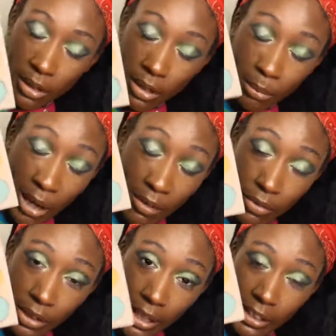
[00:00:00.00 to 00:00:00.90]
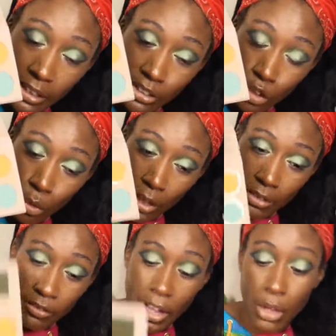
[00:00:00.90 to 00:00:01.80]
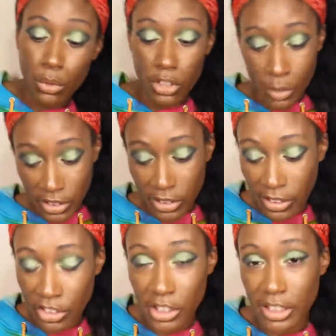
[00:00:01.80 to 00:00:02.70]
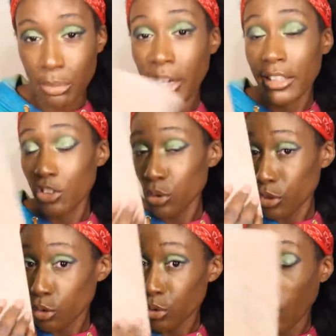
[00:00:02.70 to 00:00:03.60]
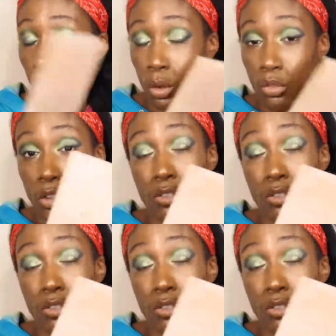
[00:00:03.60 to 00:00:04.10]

Um, I feel like it's a great value, especially since she explained that you can use it all over your